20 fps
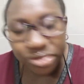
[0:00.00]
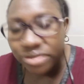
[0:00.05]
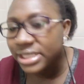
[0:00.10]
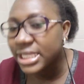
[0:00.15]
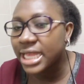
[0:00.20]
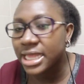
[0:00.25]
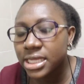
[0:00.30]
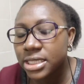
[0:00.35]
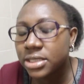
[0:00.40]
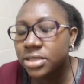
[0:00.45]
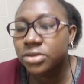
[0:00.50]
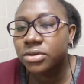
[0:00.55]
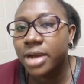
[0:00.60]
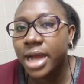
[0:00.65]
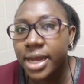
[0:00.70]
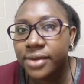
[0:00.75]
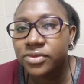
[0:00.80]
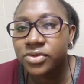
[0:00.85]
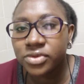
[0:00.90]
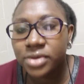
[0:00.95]
Those are things you
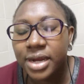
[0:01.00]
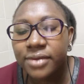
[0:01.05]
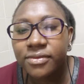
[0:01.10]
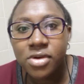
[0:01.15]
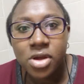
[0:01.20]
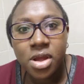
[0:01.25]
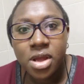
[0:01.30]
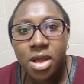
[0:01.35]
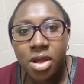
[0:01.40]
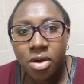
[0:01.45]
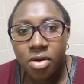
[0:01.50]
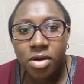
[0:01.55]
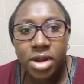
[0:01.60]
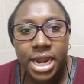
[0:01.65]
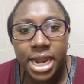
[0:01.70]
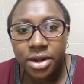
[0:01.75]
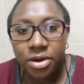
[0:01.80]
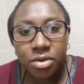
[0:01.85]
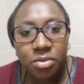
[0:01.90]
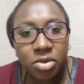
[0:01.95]
have to have
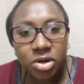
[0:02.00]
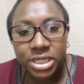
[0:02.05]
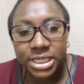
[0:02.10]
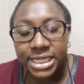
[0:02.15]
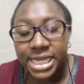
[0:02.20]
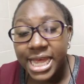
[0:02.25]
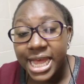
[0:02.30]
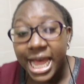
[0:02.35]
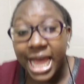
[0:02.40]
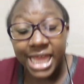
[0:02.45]
on a normal day.